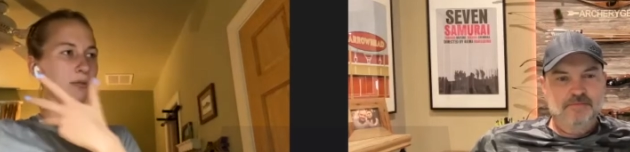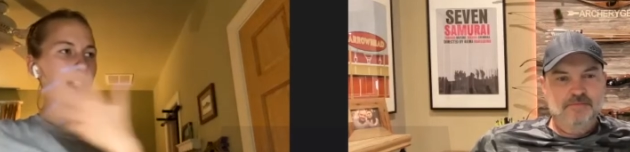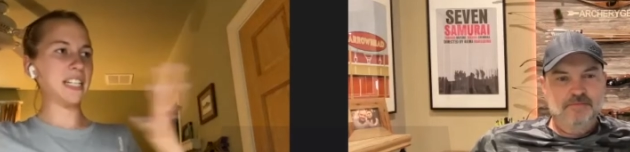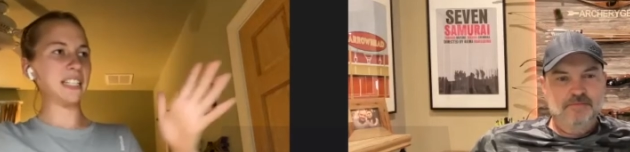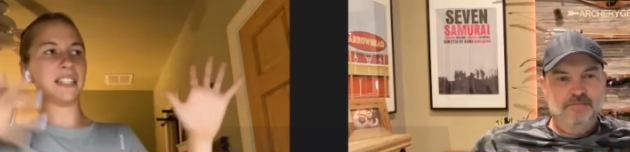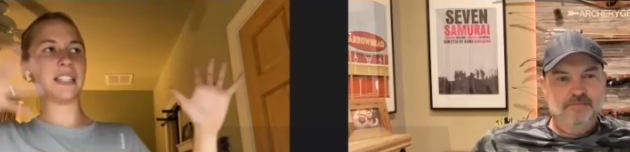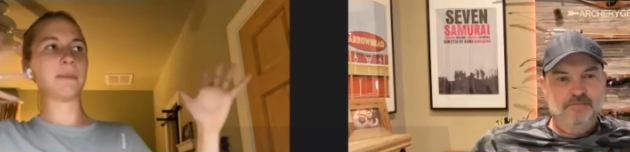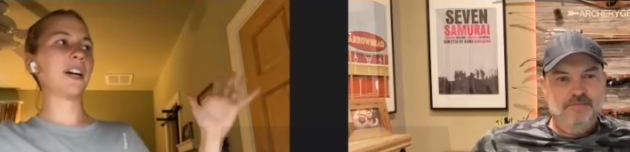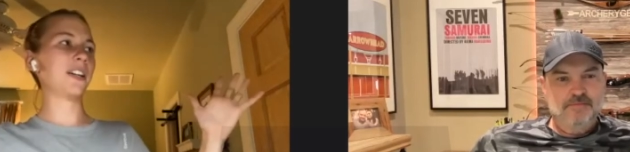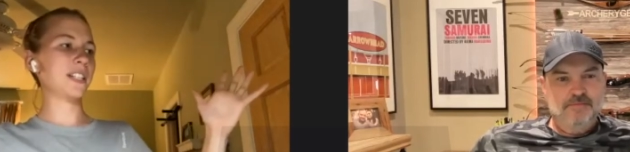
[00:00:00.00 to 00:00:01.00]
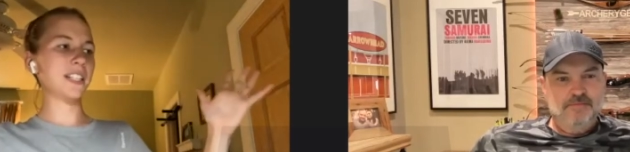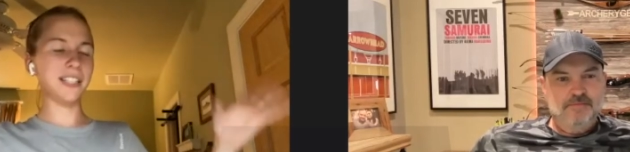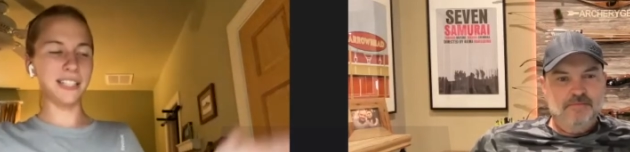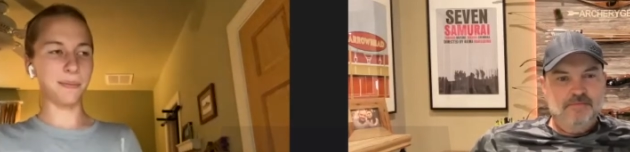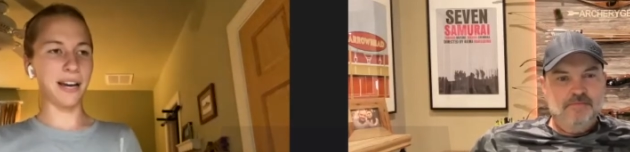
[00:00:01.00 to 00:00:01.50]
Speaker 1: release it subconsciously
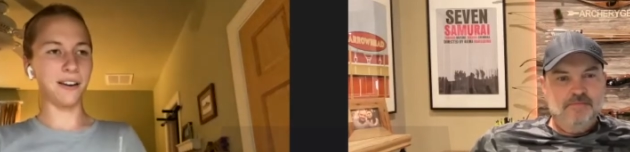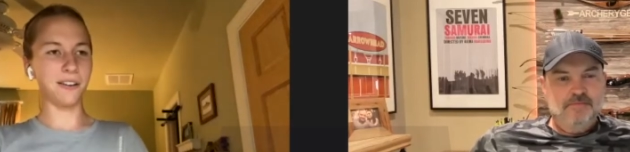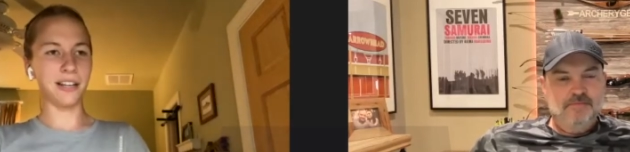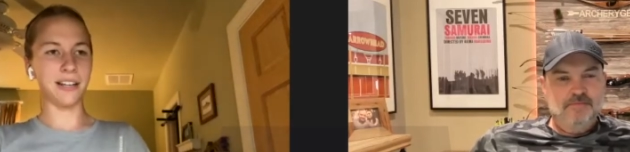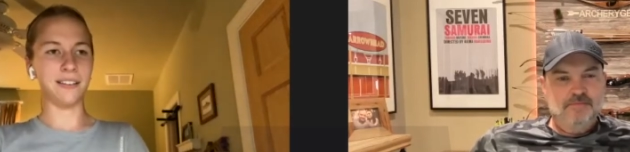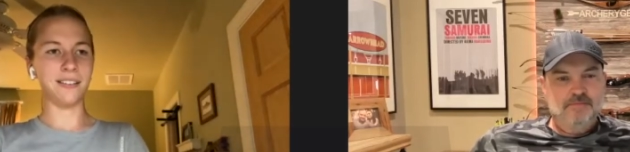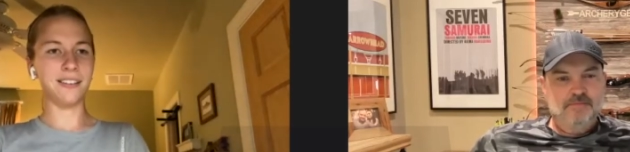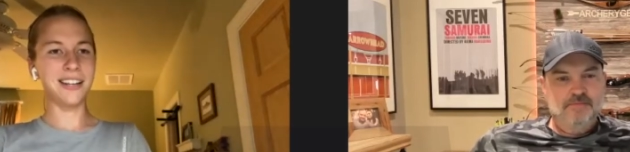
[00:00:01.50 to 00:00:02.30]
somehow. And